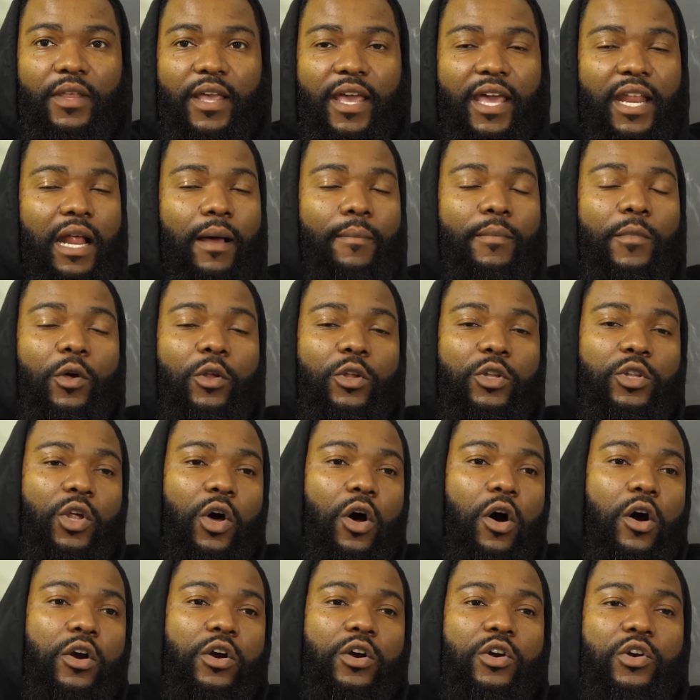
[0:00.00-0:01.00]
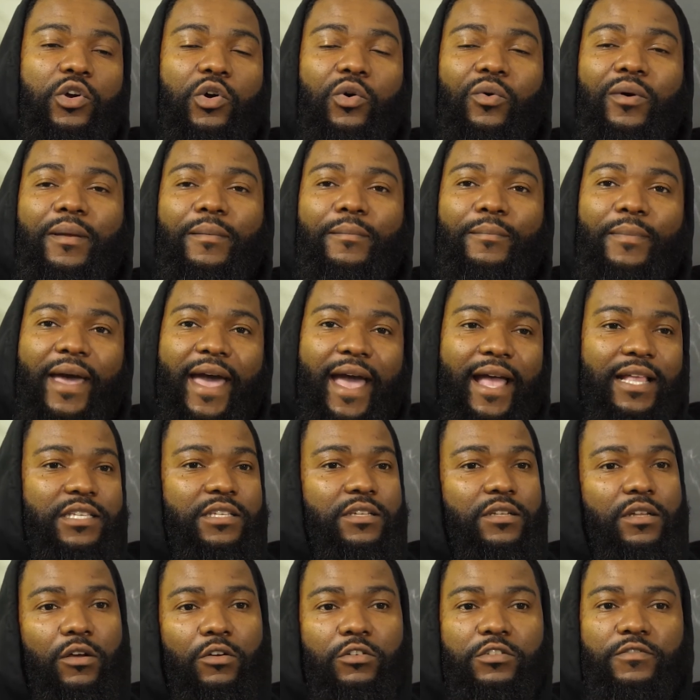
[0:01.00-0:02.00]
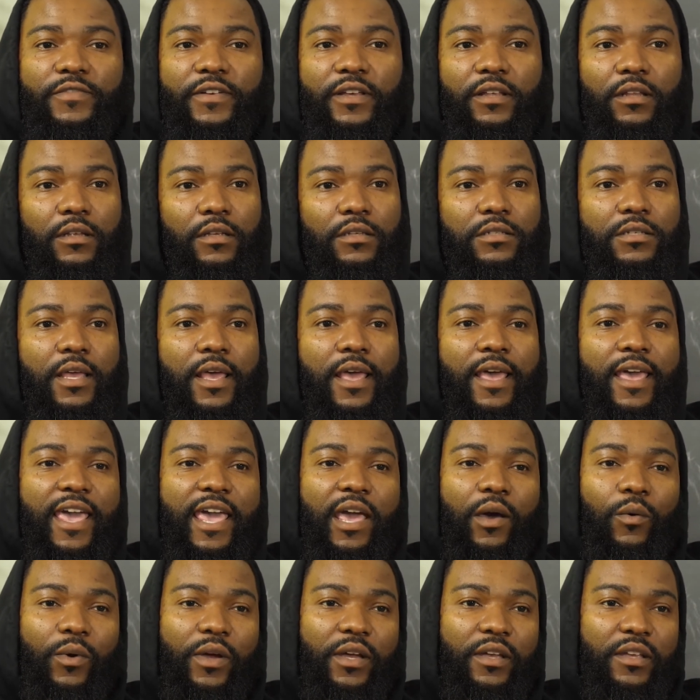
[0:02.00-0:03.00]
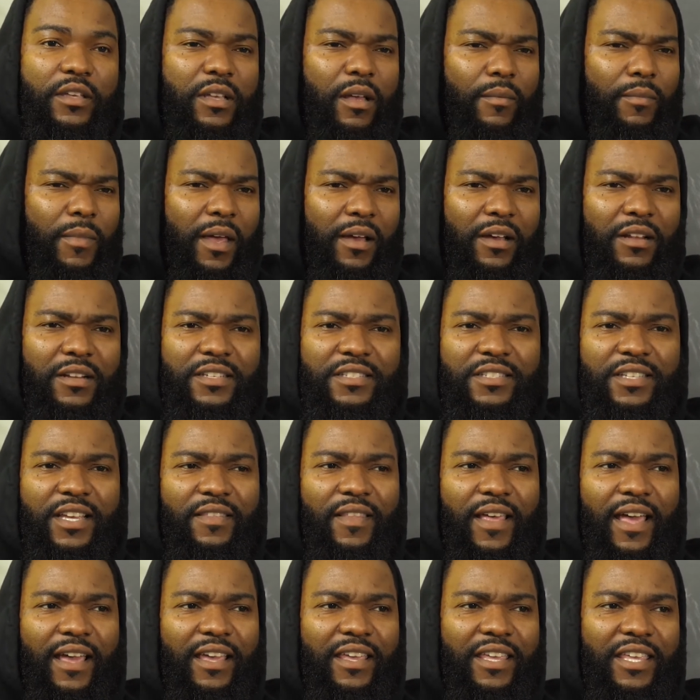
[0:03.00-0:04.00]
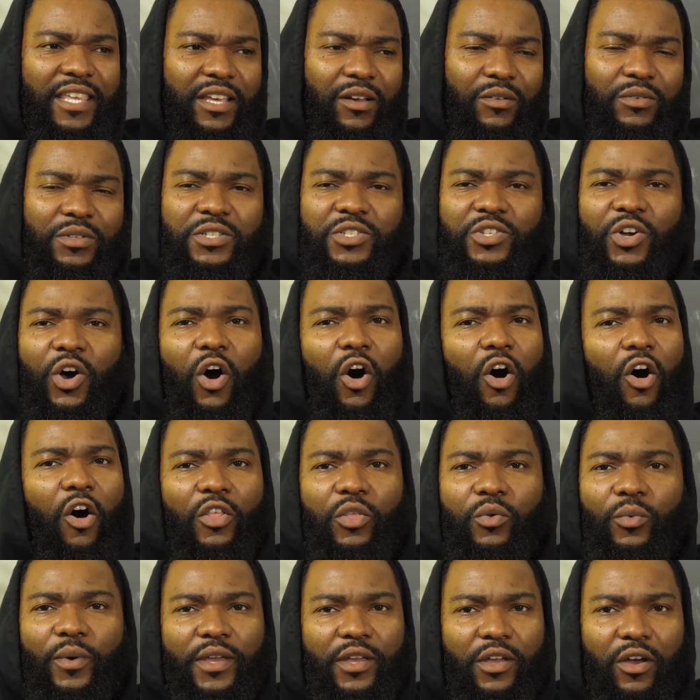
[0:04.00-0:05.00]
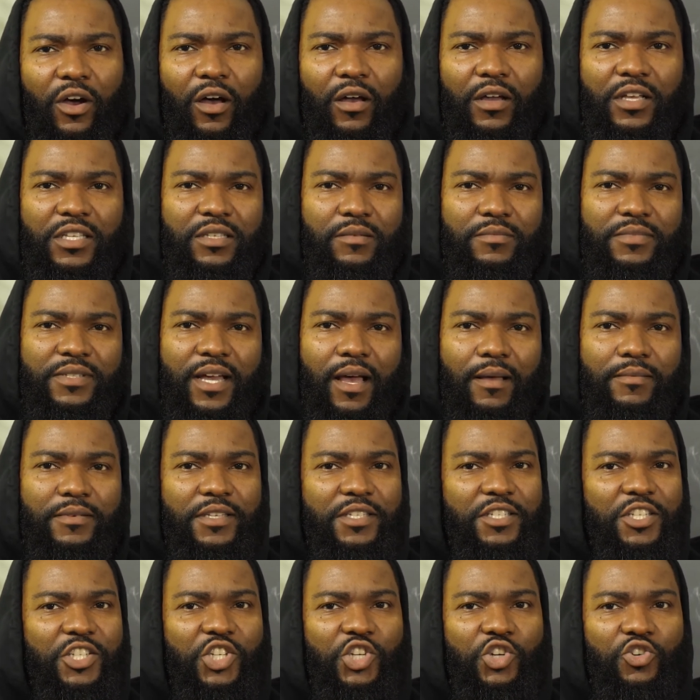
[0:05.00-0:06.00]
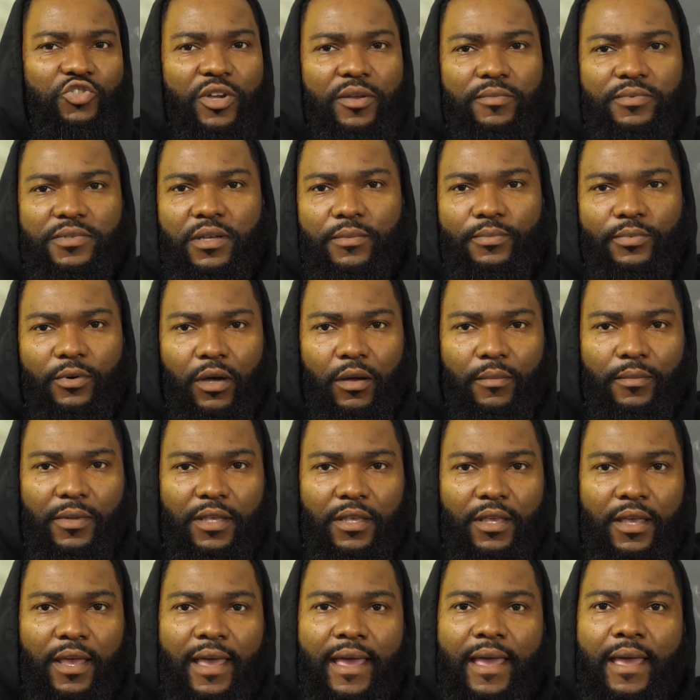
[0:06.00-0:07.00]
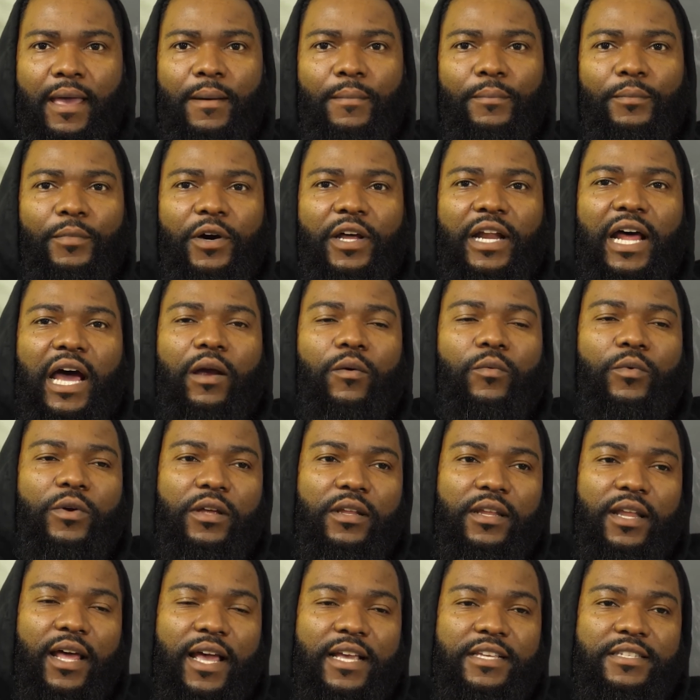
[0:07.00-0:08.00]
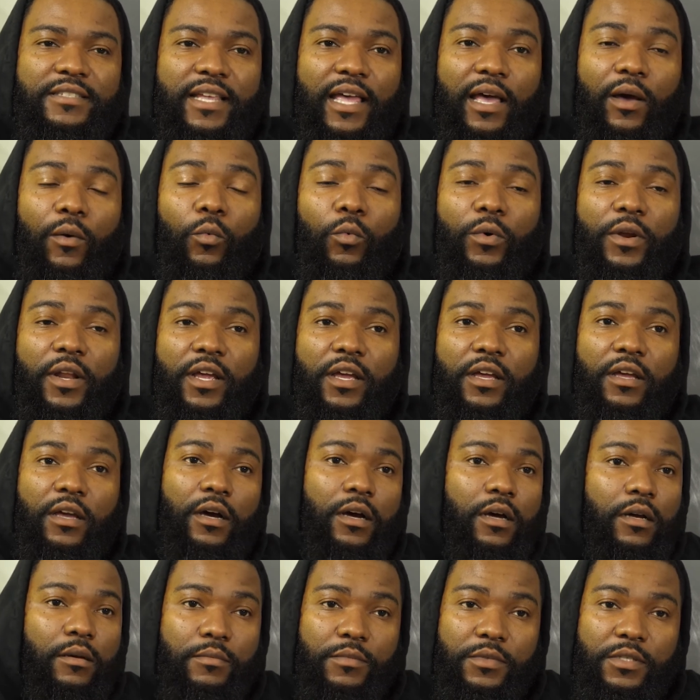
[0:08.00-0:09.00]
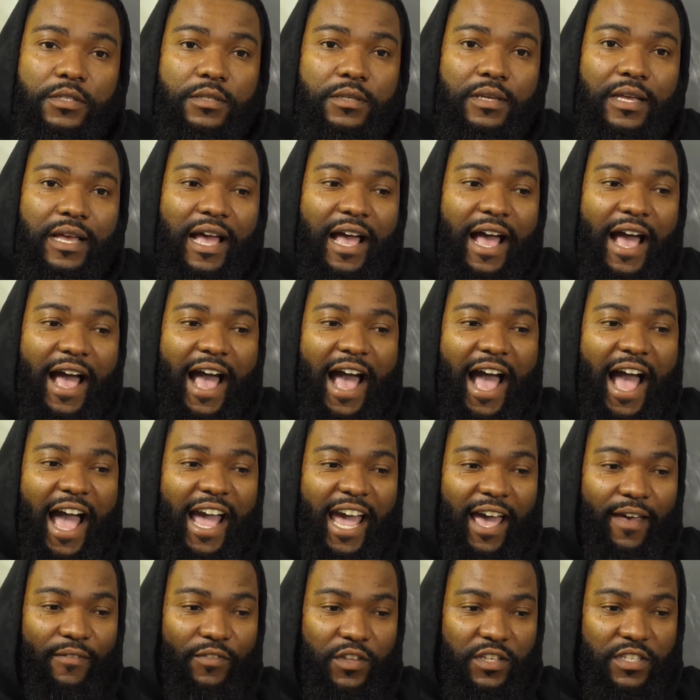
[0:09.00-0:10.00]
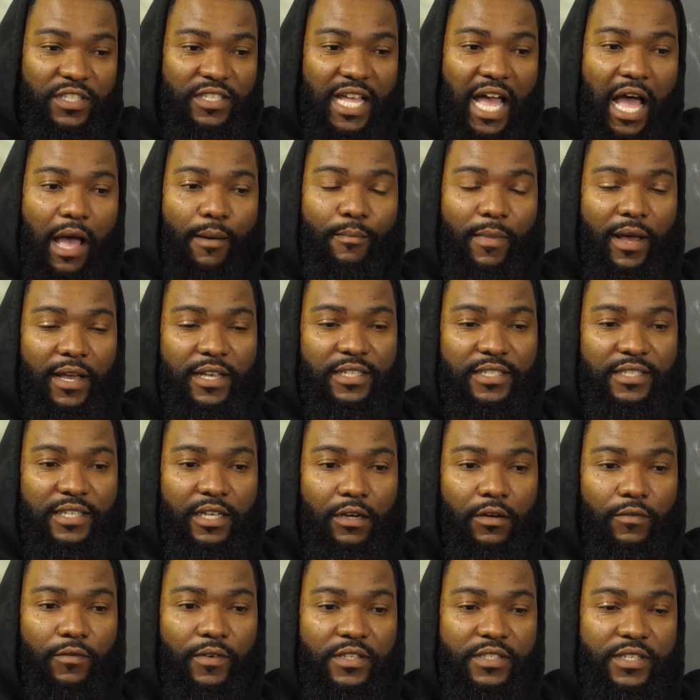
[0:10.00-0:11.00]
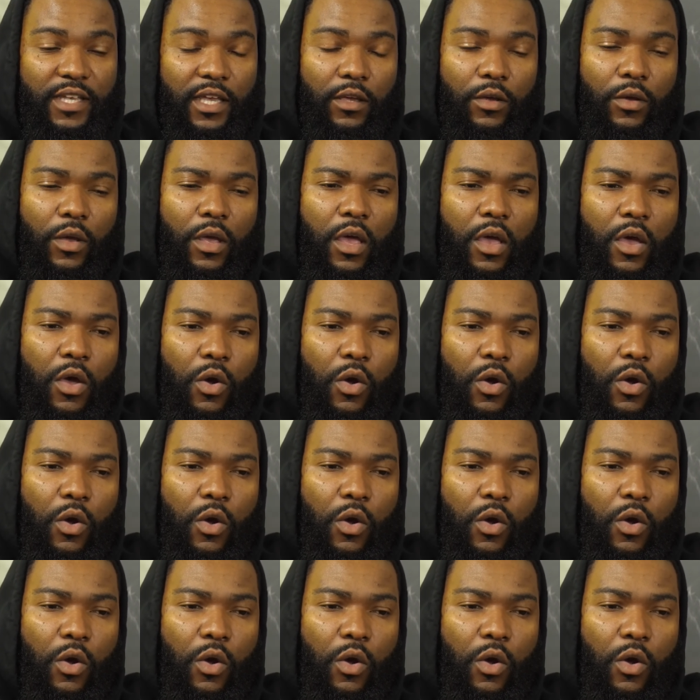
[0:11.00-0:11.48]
And I'm no longer going back to those feelings. And when I'm not going to say that guilt is all the way gone, because sometimes it just creeps up on me. But I realize that when it comes, I have to stop myself and say,